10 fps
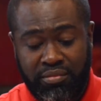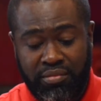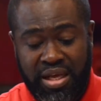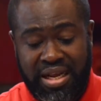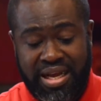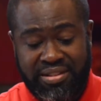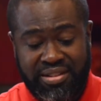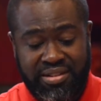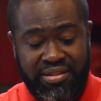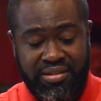I
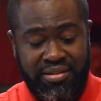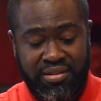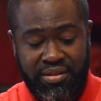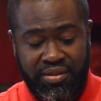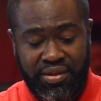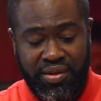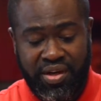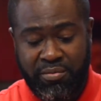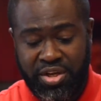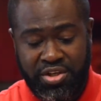assist
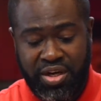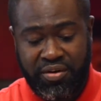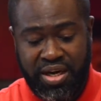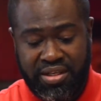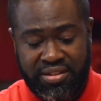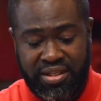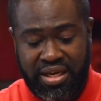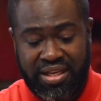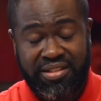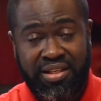in major areas
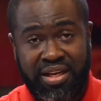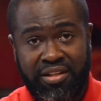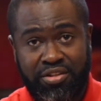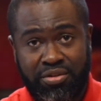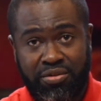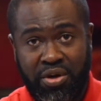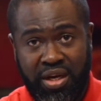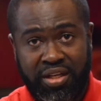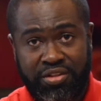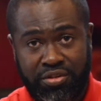and as needed to
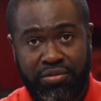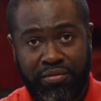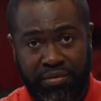others too.